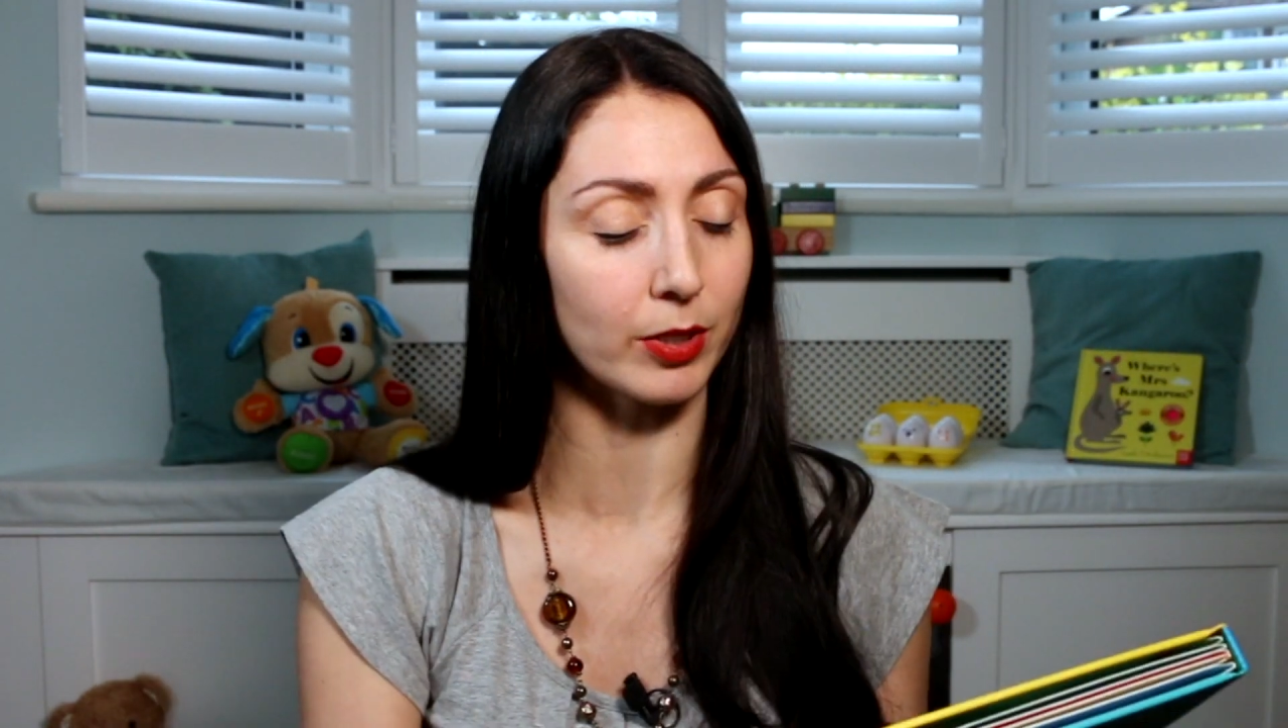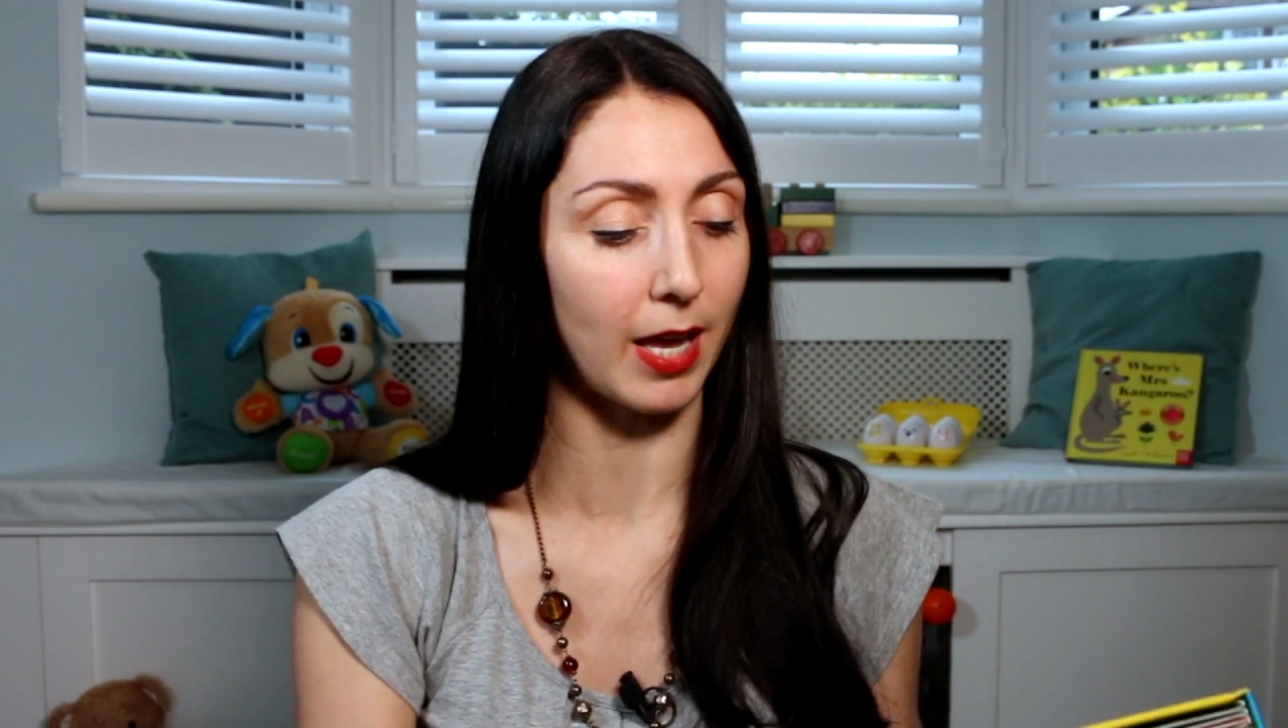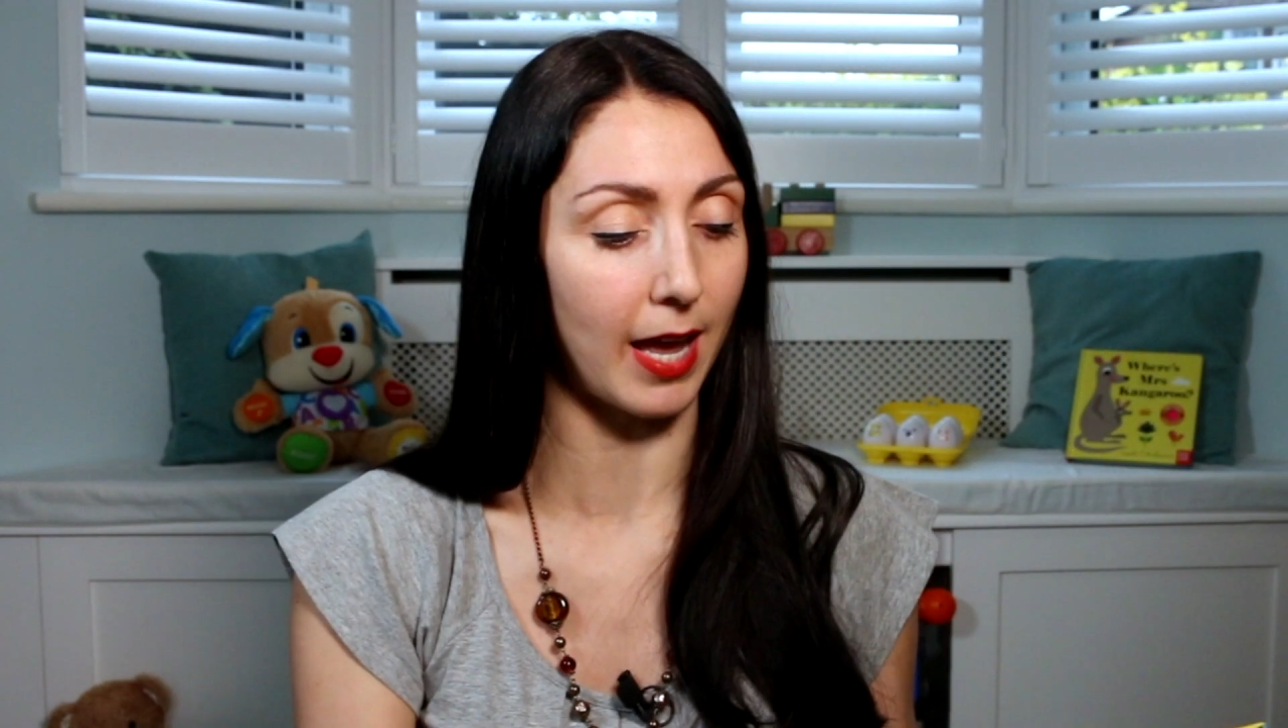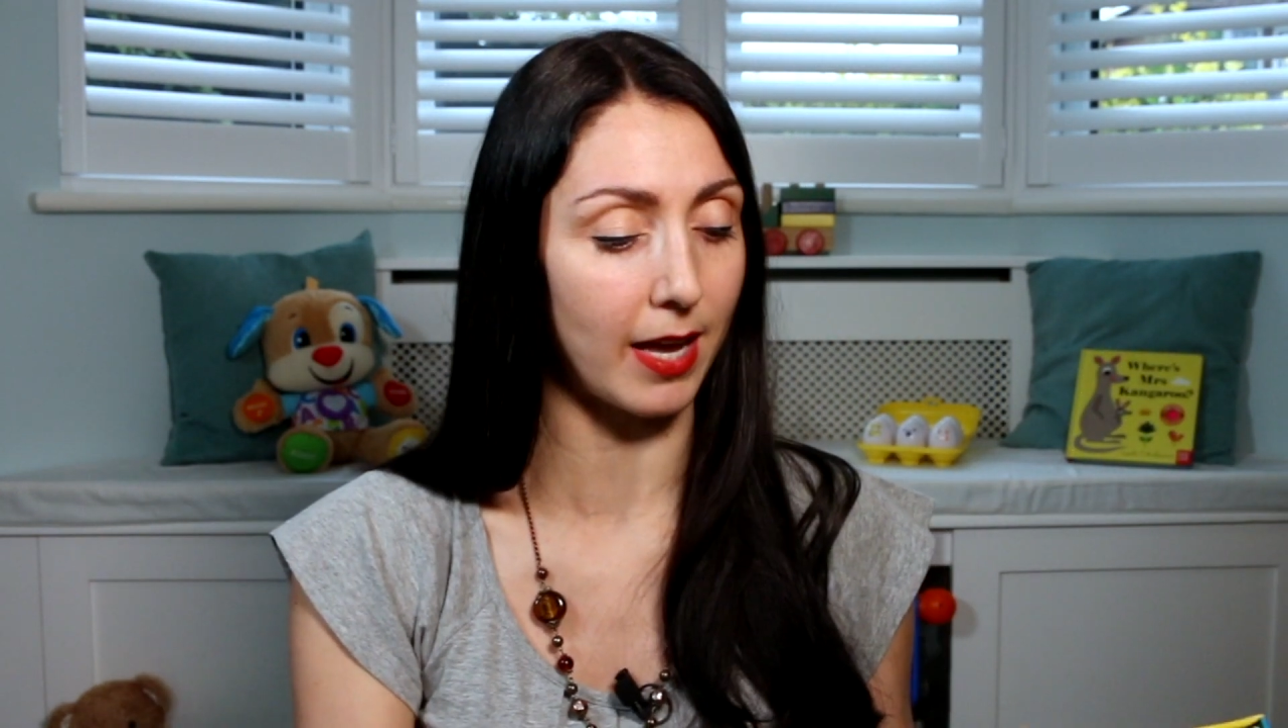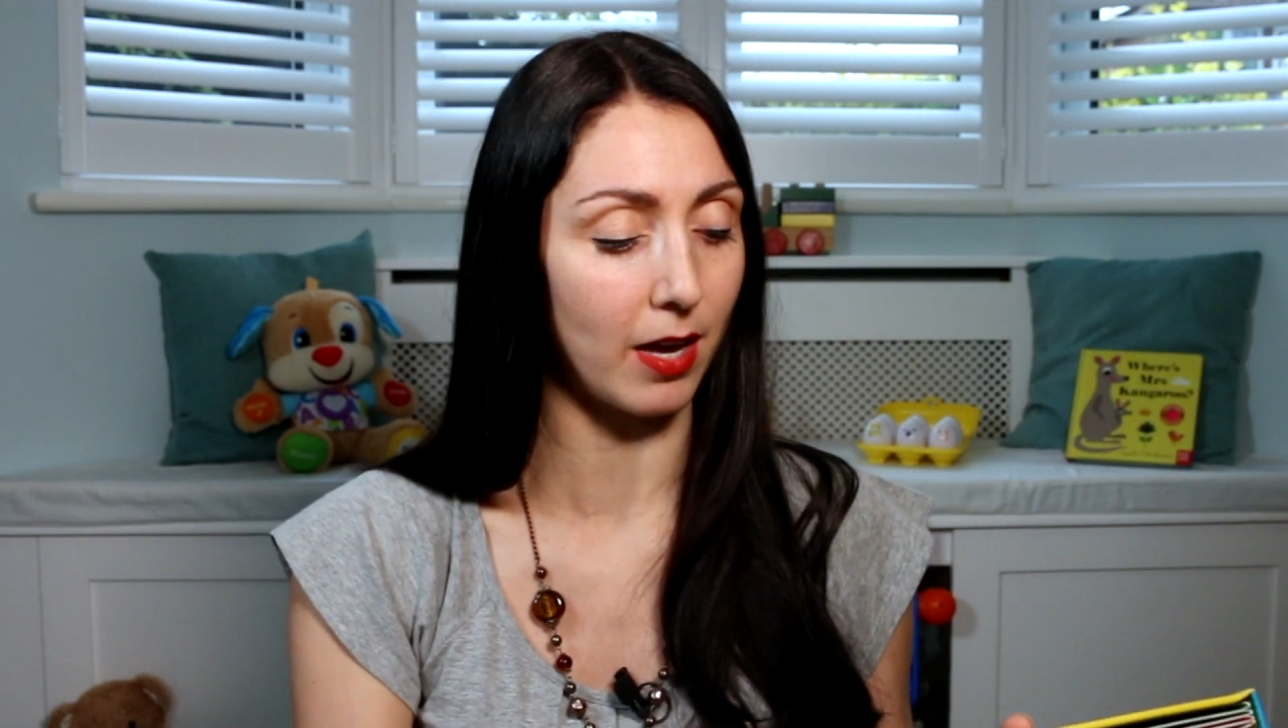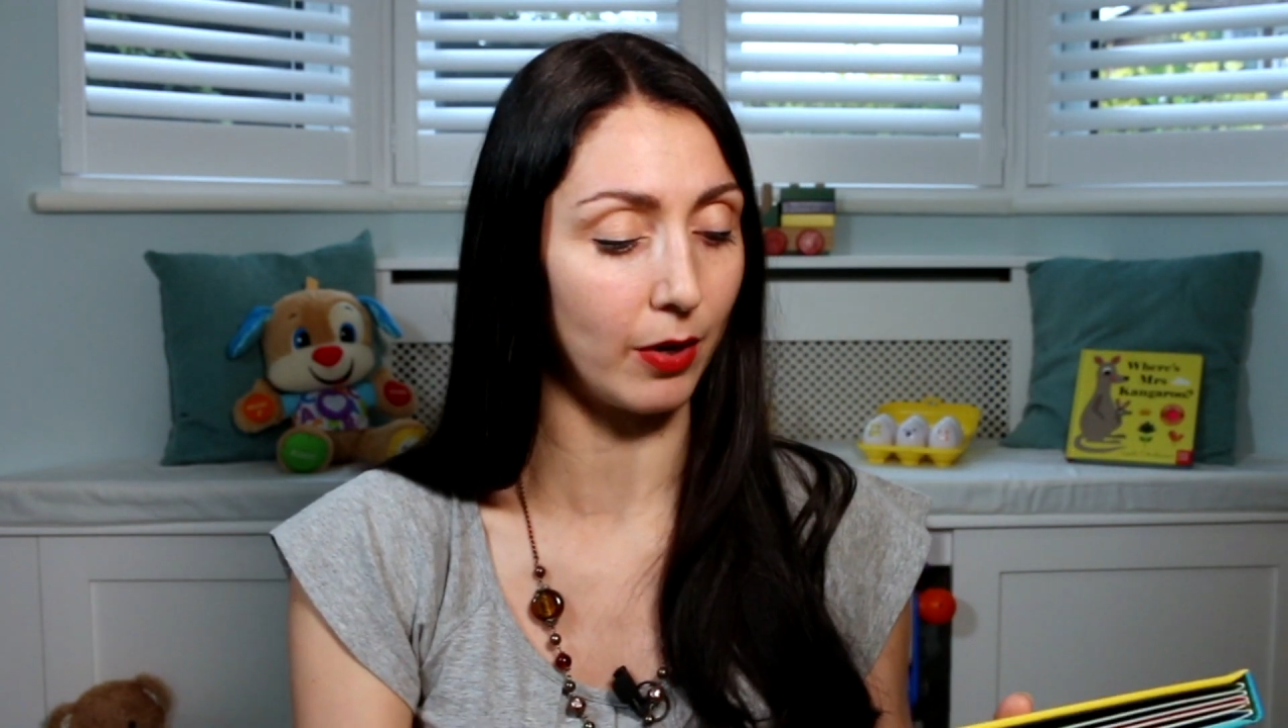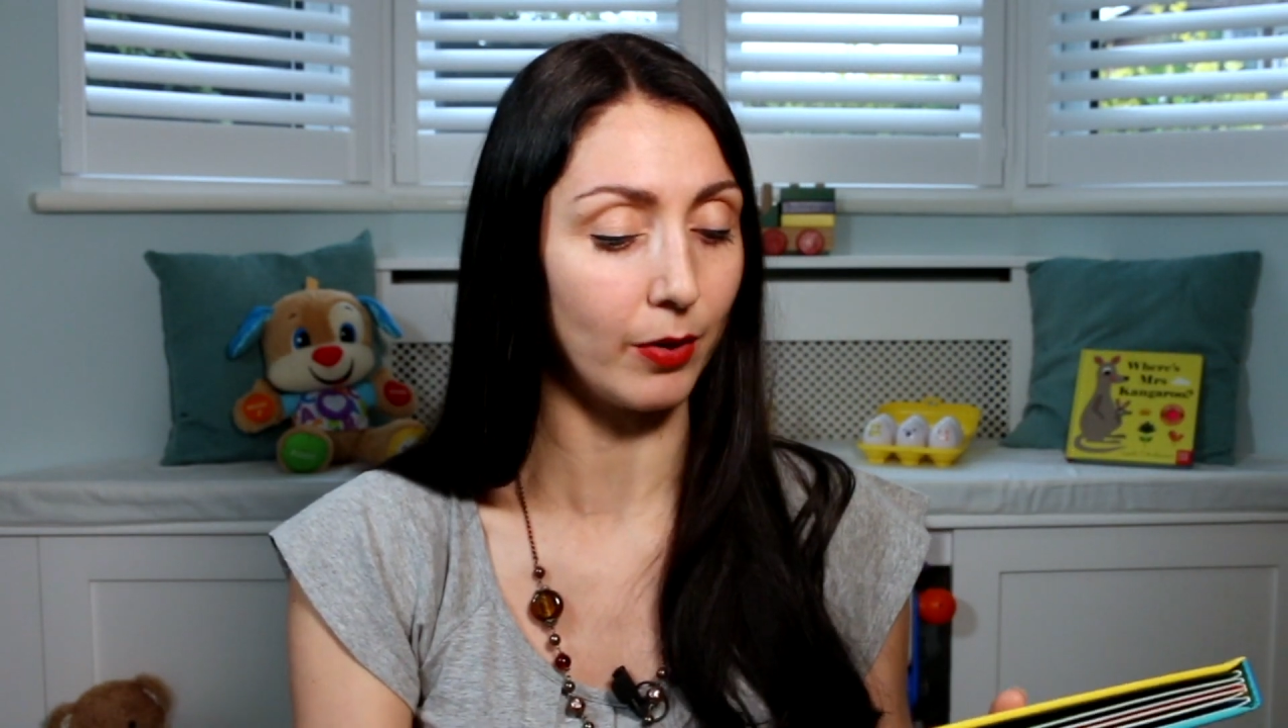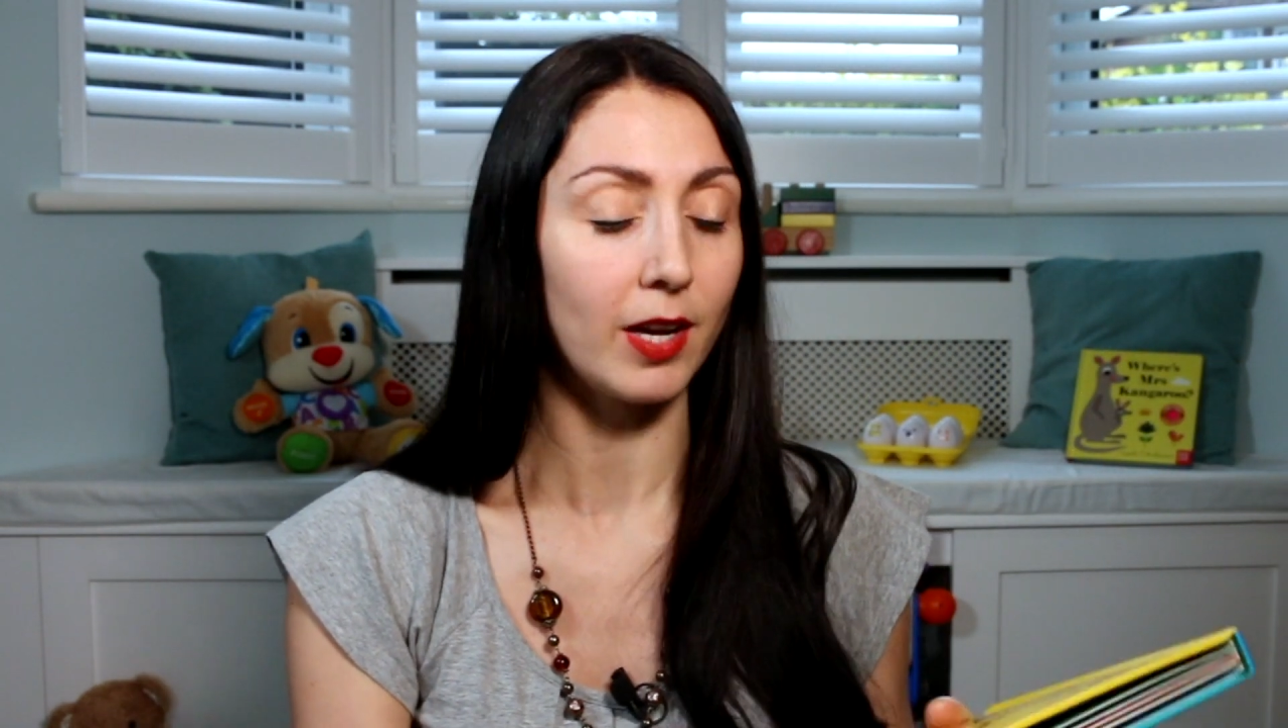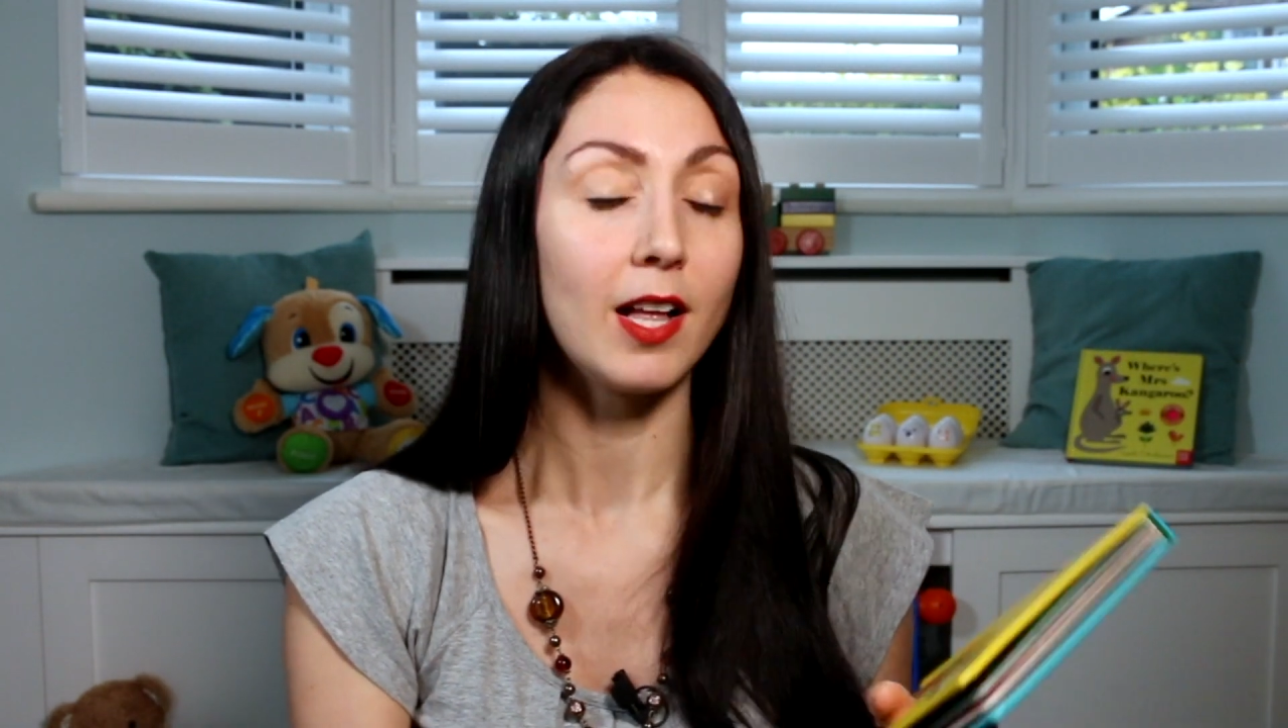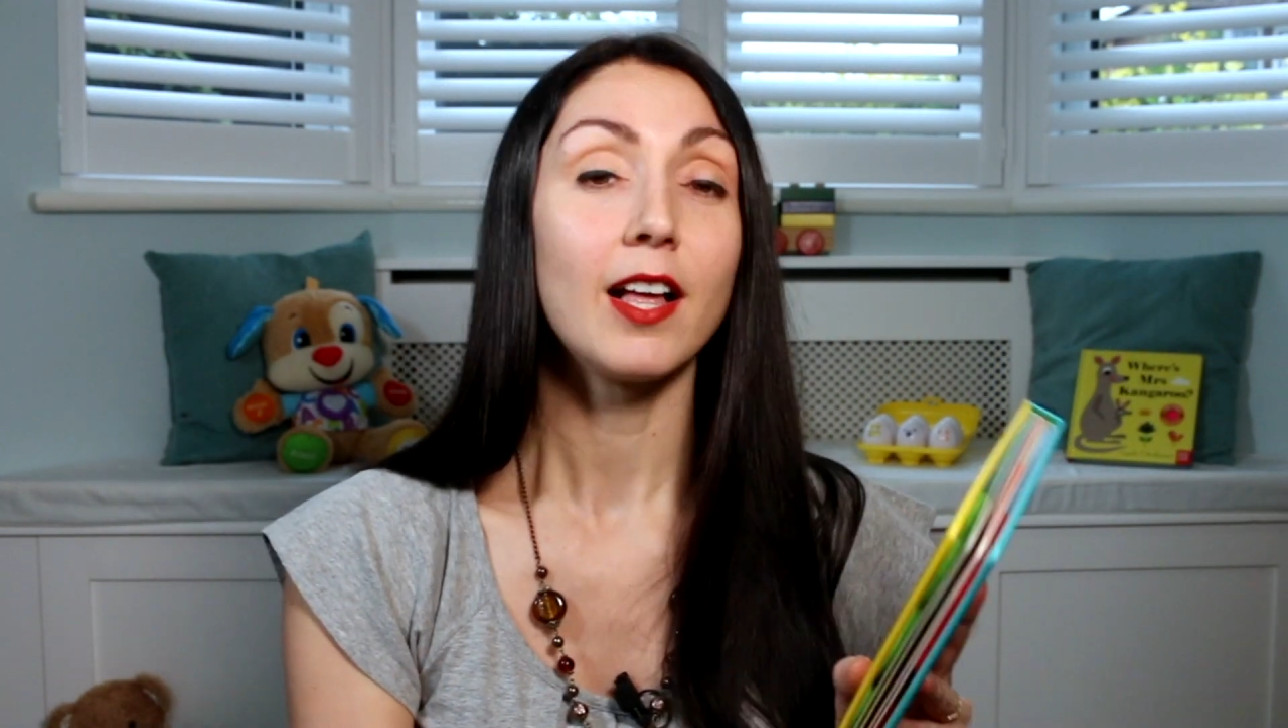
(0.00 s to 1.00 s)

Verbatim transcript: K O,